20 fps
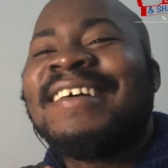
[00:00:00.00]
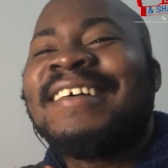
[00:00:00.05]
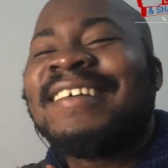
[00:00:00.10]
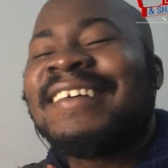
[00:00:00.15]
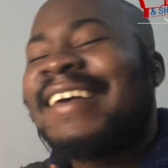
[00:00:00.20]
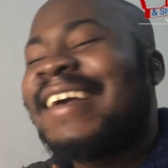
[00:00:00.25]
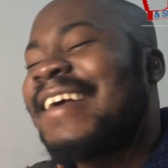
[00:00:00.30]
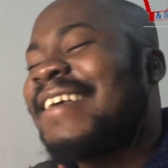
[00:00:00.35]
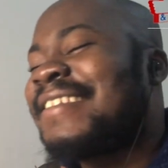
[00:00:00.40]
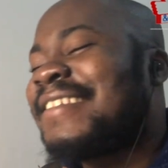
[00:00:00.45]

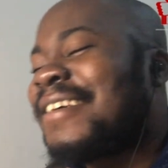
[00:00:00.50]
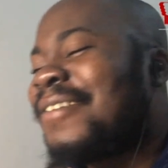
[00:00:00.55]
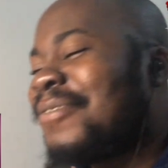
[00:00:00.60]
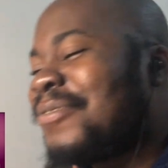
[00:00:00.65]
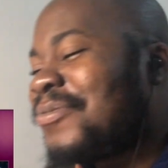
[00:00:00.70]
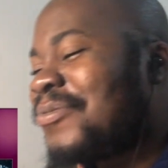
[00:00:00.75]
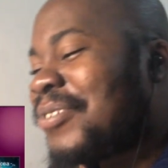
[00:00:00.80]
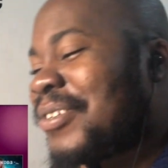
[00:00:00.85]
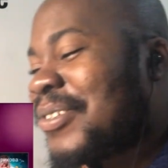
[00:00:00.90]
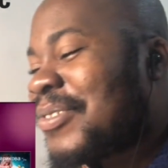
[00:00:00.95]
Guys, that
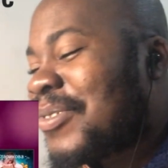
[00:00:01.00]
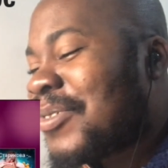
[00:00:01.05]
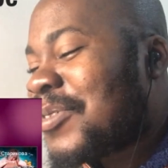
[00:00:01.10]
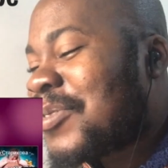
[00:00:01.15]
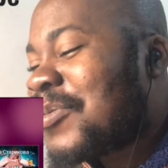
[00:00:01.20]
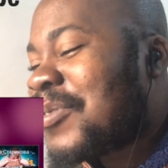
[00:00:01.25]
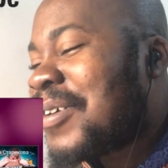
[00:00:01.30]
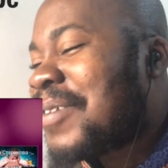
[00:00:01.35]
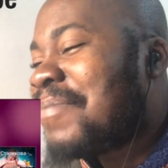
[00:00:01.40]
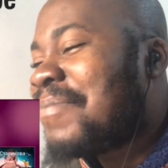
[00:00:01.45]
was really
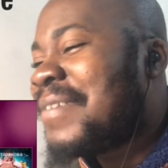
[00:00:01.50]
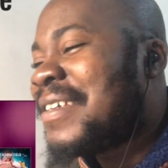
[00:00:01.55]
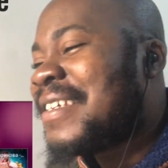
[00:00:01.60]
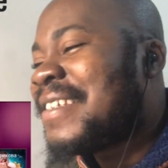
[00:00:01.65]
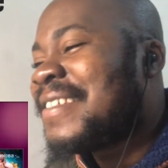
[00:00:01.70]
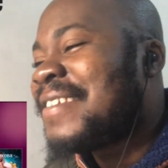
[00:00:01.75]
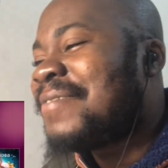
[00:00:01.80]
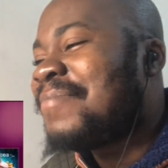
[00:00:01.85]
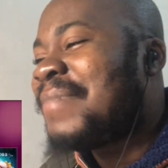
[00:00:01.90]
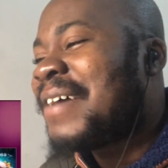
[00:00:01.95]
so
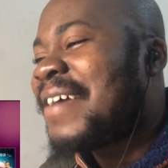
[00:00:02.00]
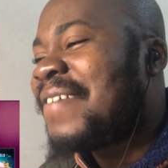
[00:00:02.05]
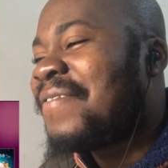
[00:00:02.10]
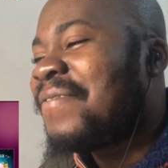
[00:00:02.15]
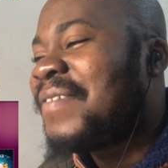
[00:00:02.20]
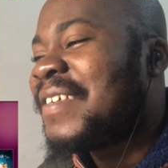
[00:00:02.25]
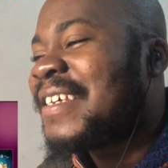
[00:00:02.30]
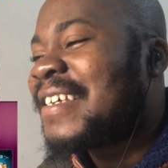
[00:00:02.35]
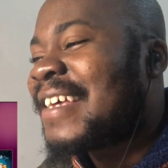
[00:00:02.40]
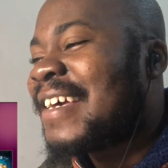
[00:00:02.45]
amazing by
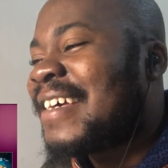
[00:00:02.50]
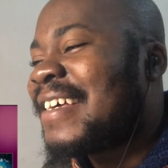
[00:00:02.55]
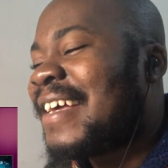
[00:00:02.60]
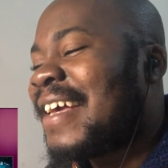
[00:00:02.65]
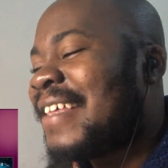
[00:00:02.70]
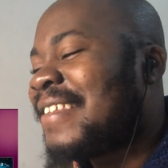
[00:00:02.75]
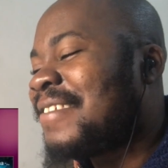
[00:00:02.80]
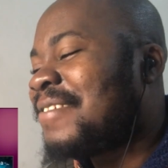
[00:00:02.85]
VIKA, guys.